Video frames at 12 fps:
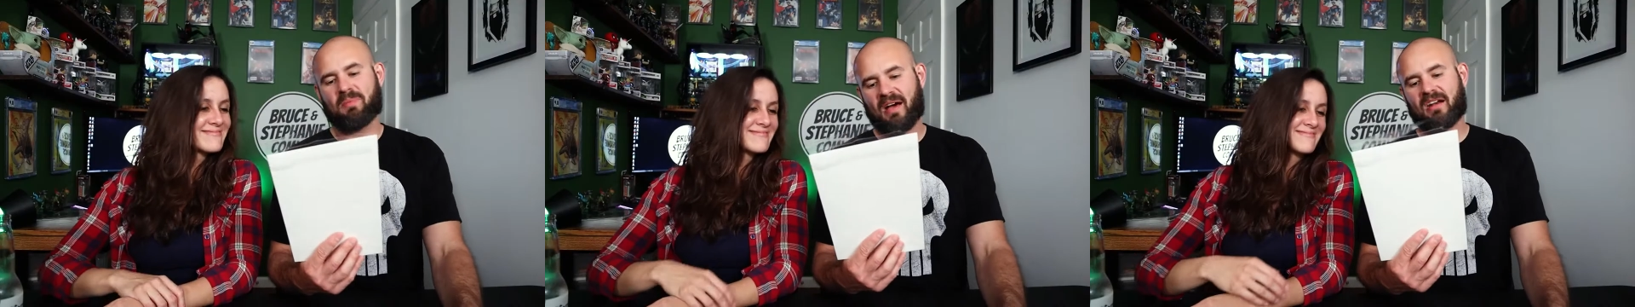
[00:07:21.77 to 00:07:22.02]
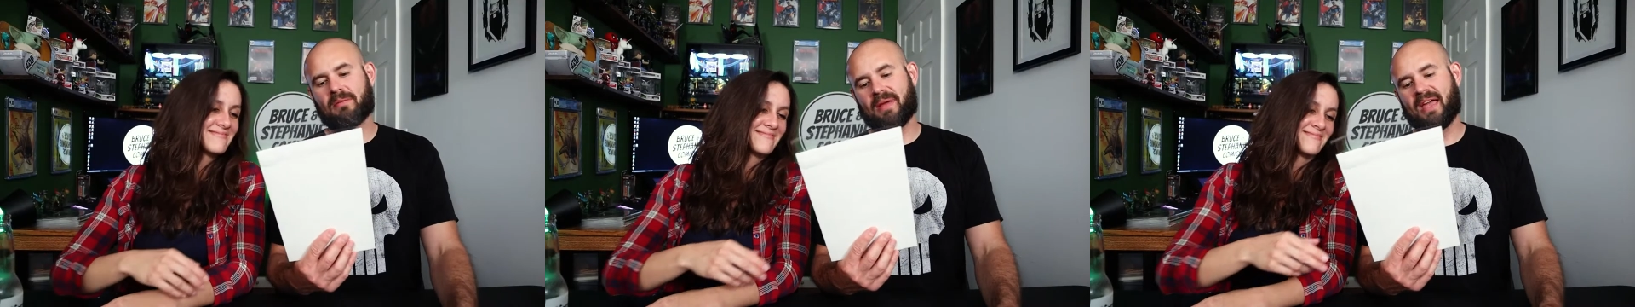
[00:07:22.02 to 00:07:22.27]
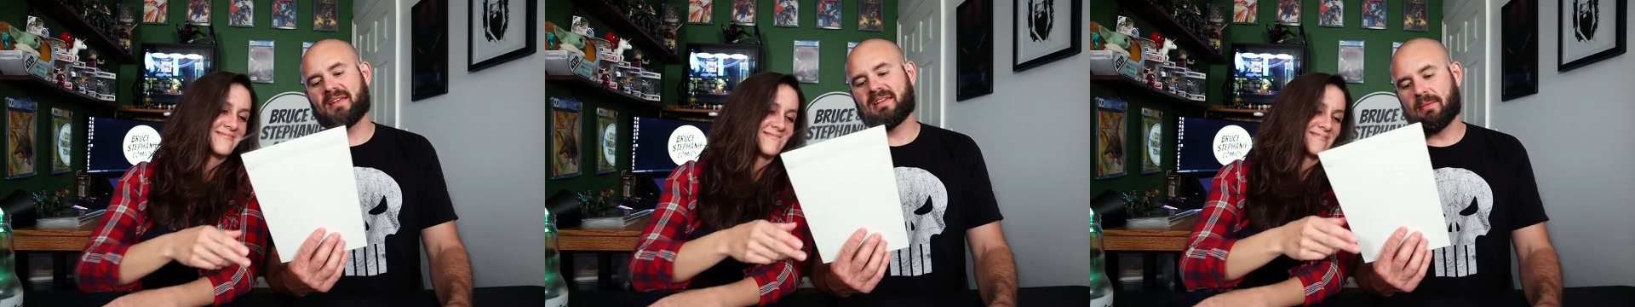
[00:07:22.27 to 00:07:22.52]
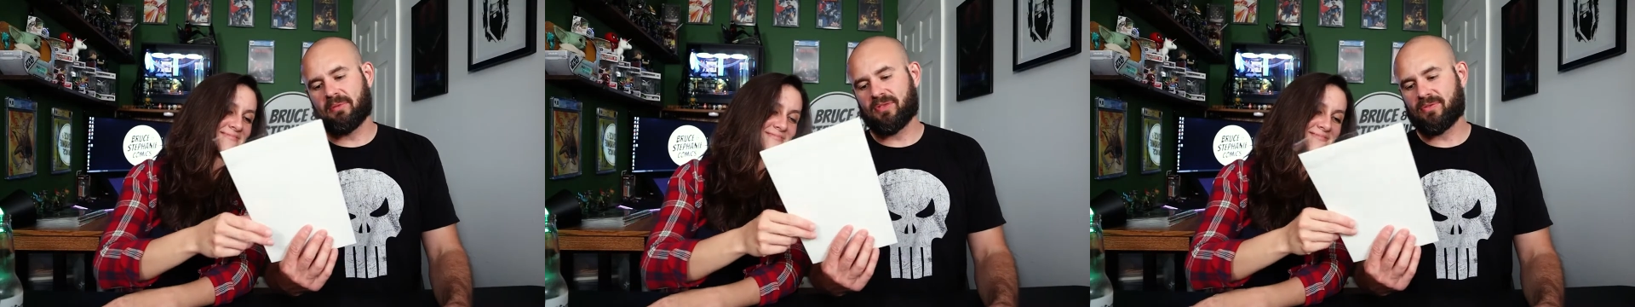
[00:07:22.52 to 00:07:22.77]

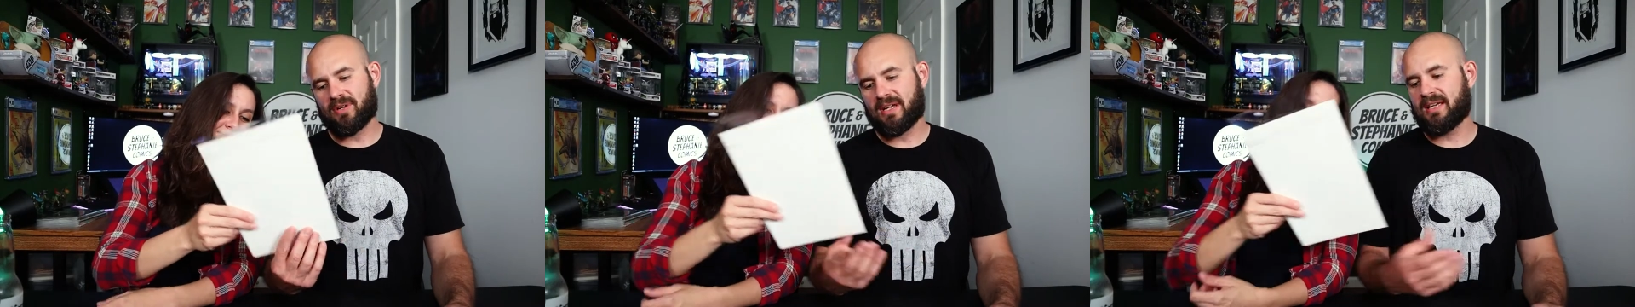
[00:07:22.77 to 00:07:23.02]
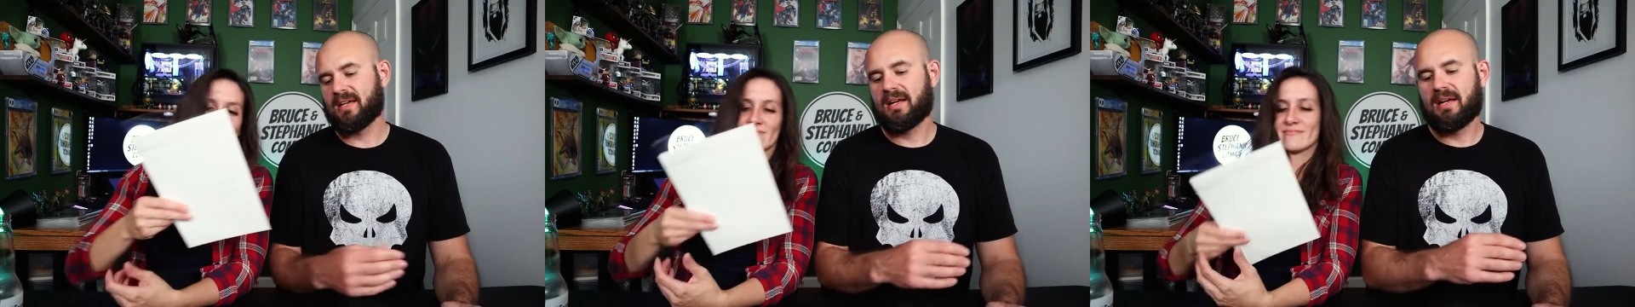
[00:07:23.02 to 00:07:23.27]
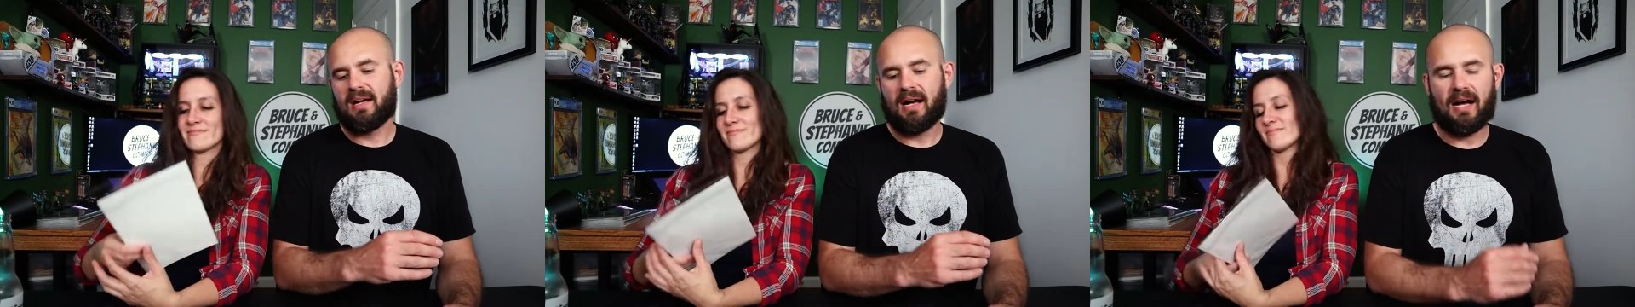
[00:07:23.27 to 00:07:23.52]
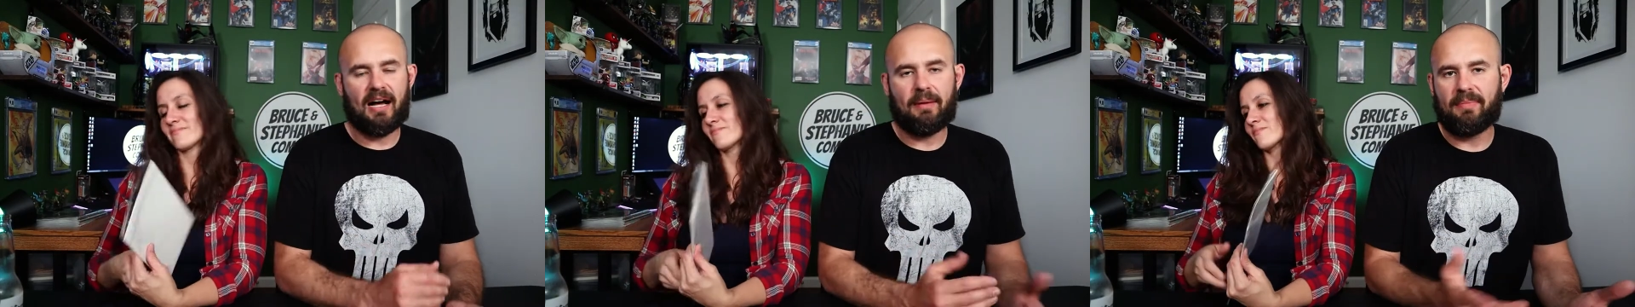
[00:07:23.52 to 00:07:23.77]
Speaker 1: Spider-Man number three.
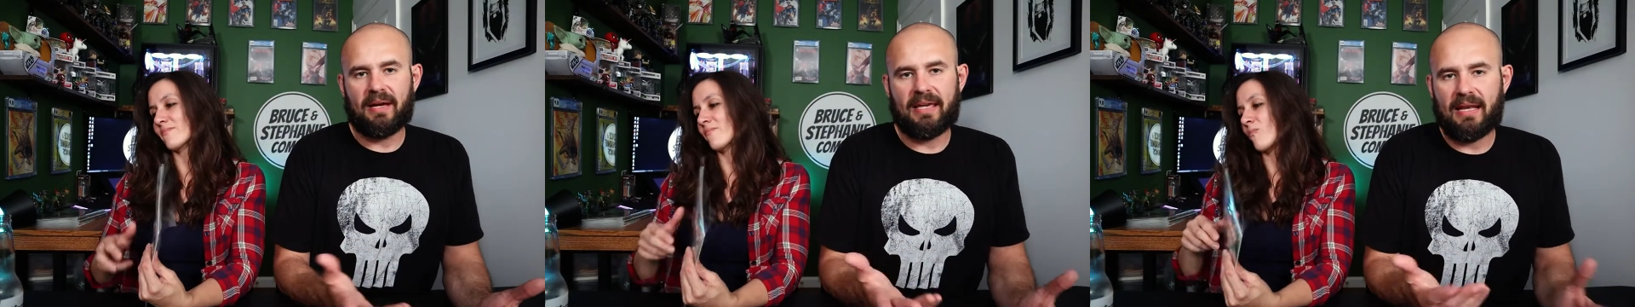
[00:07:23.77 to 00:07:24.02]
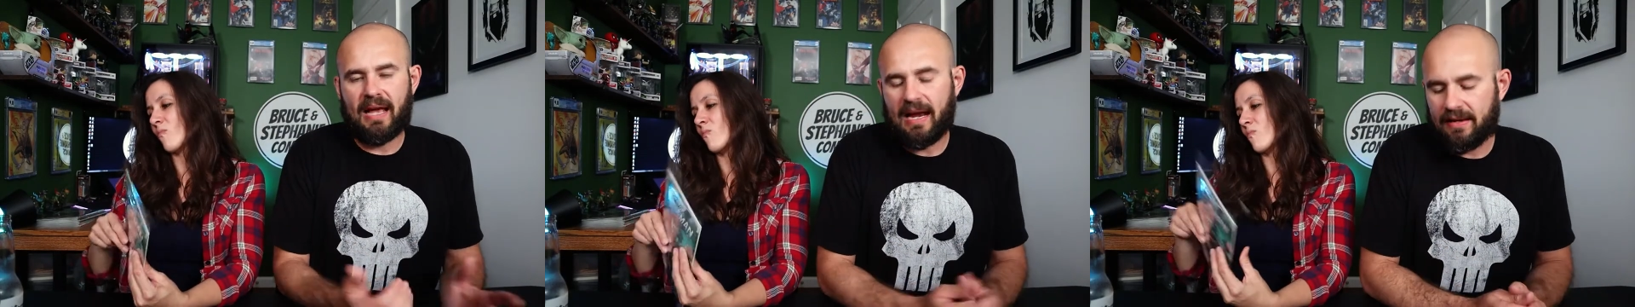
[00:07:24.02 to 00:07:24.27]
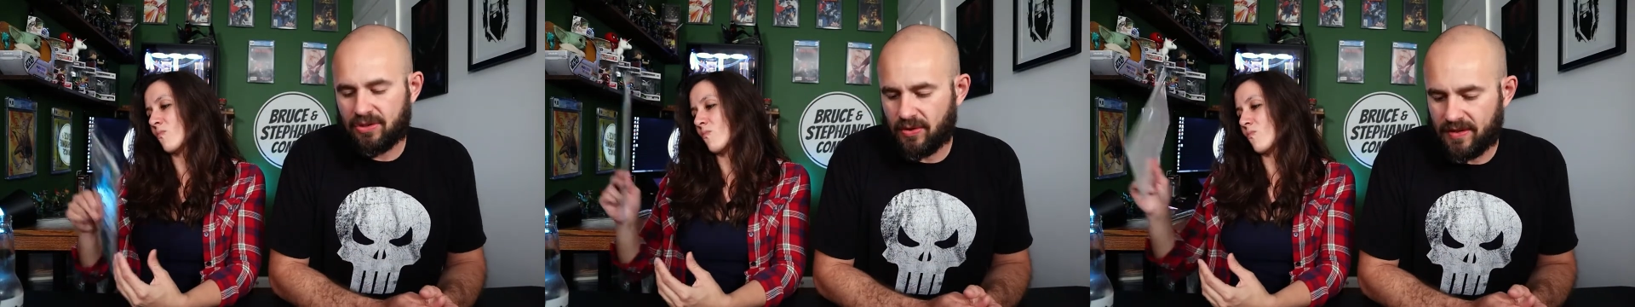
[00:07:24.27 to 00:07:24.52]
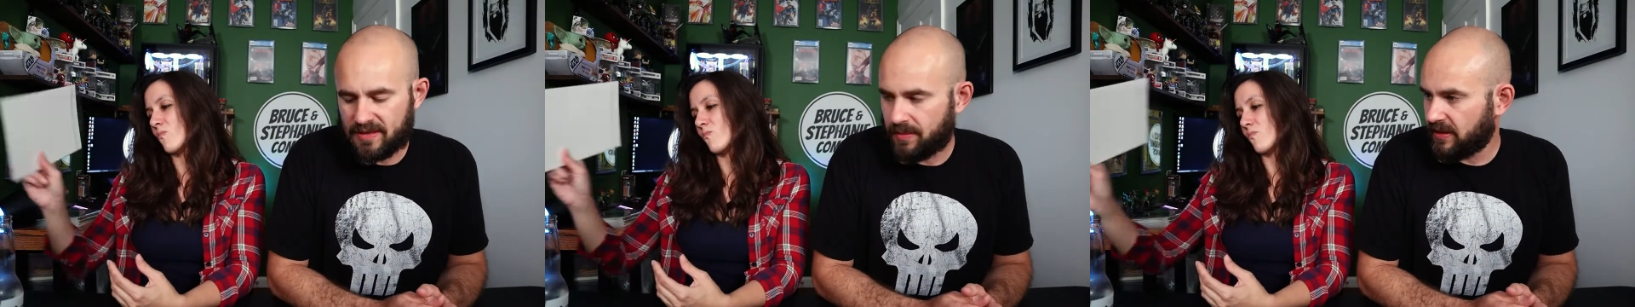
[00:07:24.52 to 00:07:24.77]
Um, again, I
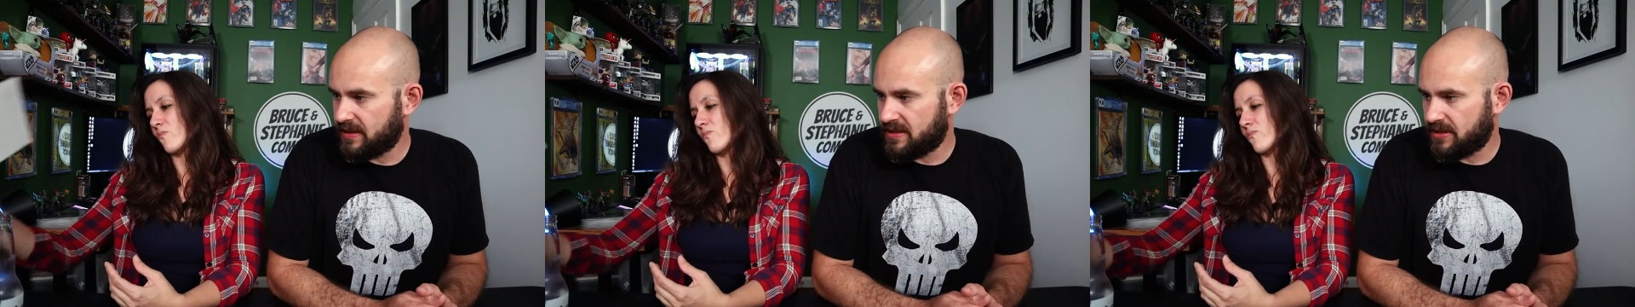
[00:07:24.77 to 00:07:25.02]
enjoy this book.